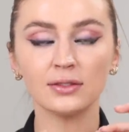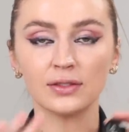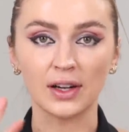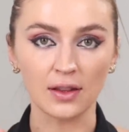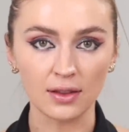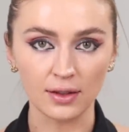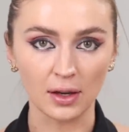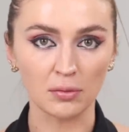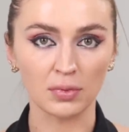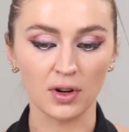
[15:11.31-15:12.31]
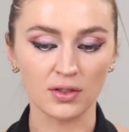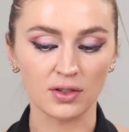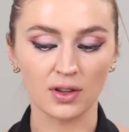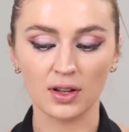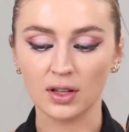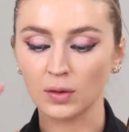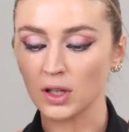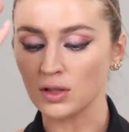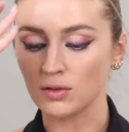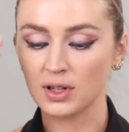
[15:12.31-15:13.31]
very thin bronzer that I think we can
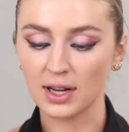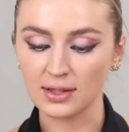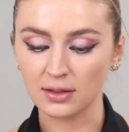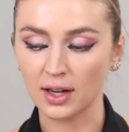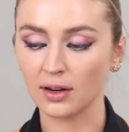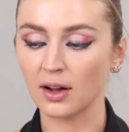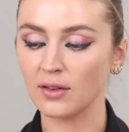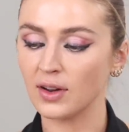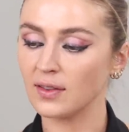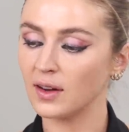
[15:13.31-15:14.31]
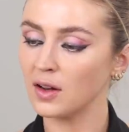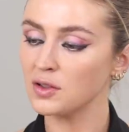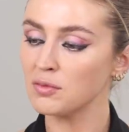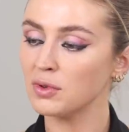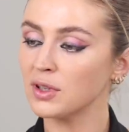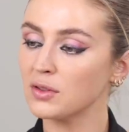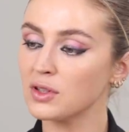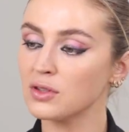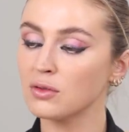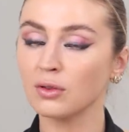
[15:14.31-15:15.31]
do a nice layer of. And then I also pulled out
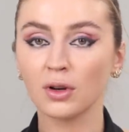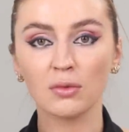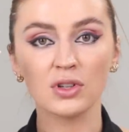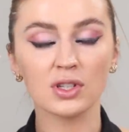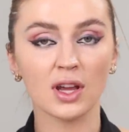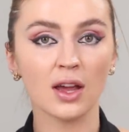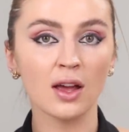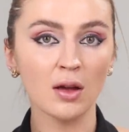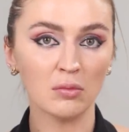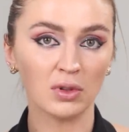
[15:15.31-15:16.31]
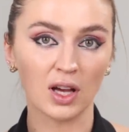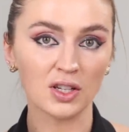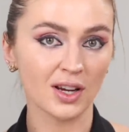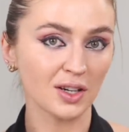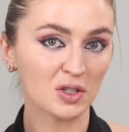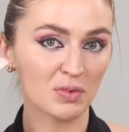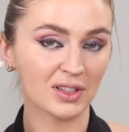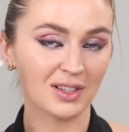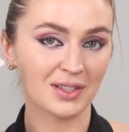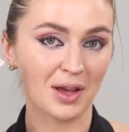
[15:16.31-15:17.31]
this new Laura Mercier blush. I actually picked
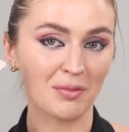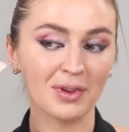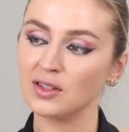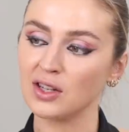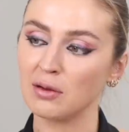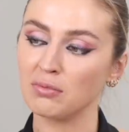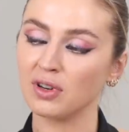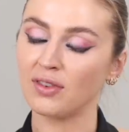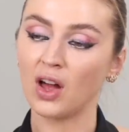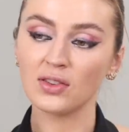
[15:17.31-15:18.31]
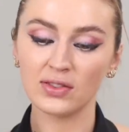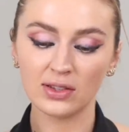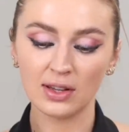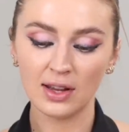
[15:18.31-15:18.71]
this up in the shade Provence.